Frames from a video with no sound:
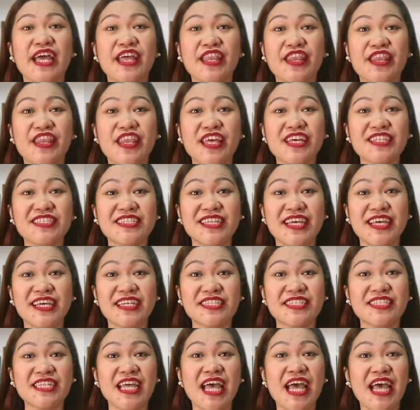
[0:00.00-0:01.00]
and this
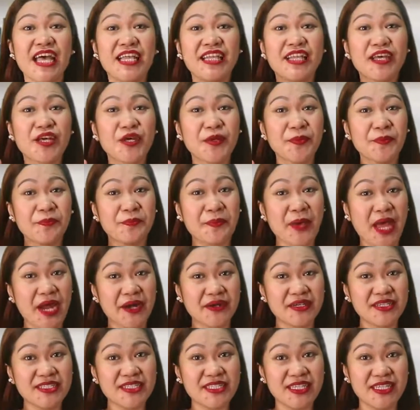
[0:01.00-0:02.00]
is the
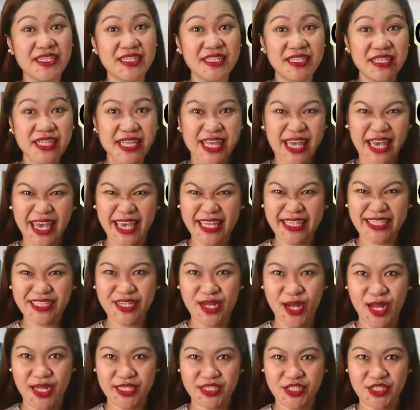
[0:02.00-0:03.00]
comparison
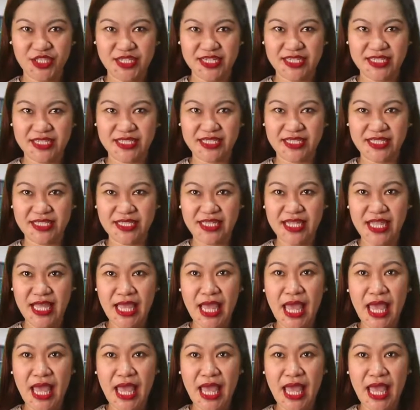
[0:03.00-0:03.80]
and contrast.